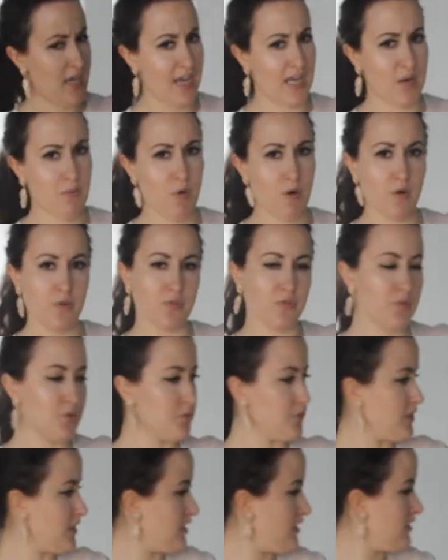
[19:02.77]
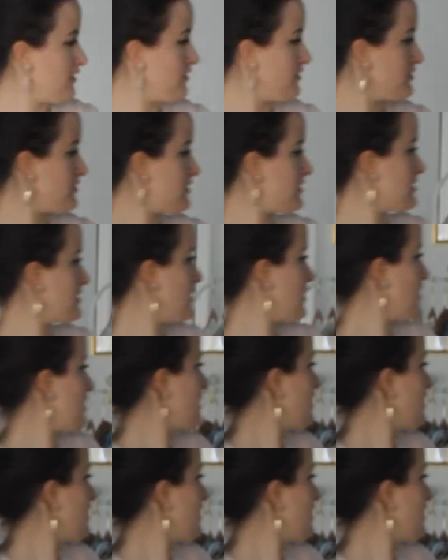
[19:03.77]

I could wear with nude heels.